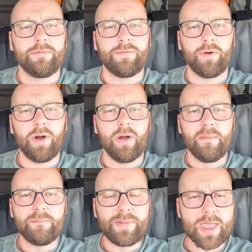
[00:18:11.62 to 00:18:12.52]
for
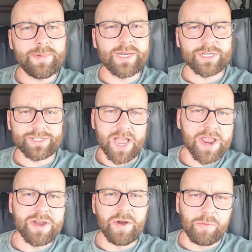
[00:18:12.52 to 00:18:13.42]
baby dishes.
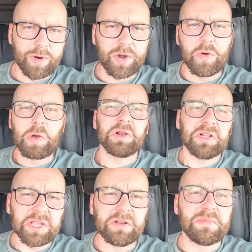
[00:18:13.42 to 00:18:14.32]
I know, we're going a
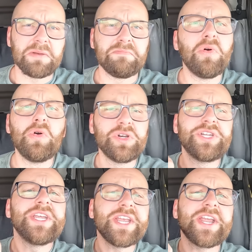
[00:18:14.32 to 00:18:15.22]
little bit
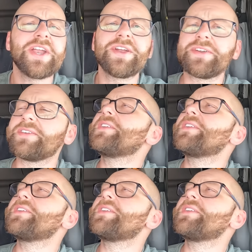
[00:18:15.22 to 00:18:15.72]
bougie here.